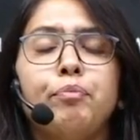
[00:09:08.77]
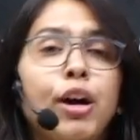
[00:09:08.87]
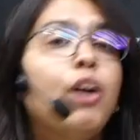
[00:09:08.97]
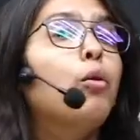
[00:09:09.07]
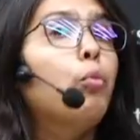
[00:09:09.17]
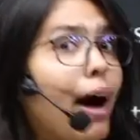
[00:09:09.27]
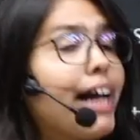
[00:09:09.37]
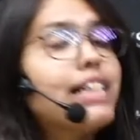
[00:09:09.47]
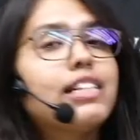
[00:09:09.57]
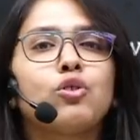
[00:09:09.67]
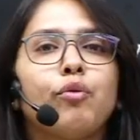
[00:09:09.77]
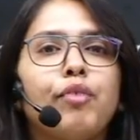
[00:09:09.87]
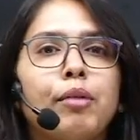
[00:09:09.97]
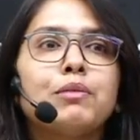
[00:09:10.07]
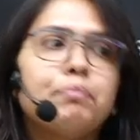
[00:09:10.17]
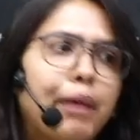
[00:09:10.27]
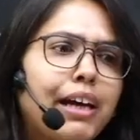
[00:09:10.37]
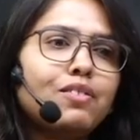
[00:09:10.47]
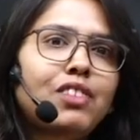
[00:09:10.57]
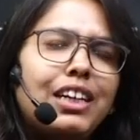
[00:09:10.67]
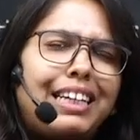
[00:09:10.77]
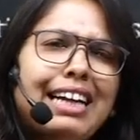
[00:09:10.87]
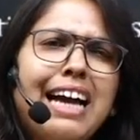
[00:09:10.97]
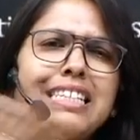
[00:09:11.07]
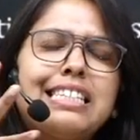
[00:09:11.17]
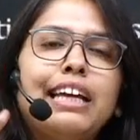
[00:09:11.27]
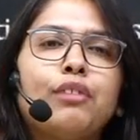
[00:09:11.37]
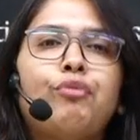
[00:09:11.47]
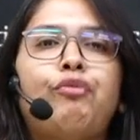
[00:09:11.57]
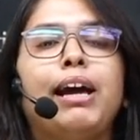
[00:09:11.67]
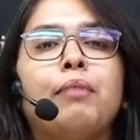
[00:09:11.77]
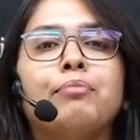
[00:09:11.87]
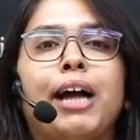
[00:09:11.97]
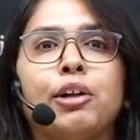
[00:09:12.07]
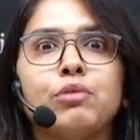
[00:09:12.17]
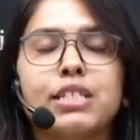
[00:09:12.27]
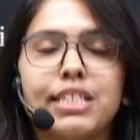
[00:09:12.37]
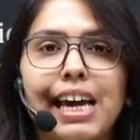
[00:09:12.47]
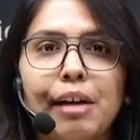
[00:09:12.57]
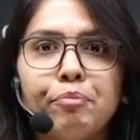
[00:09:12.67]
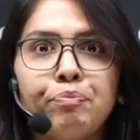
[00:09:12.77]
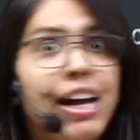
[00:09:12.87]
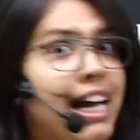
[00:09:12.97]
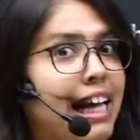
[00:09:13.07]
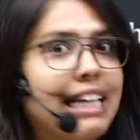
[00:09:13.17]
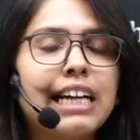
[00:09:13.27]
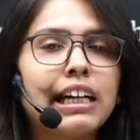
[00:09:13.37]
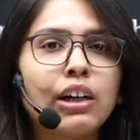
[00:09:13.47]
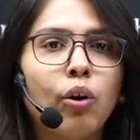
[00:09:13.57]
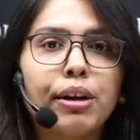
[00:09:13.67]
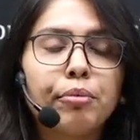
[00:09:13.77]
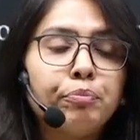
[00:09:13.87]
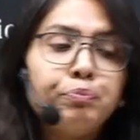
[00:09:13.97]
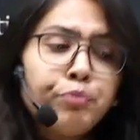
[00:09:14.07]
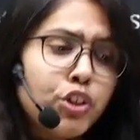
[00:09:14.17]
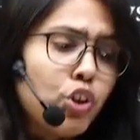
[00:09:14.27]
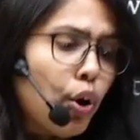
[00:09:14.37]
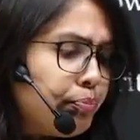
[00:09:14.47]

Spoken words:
Why is it so famous? Because of the dazzling flame that you see, is it not? So,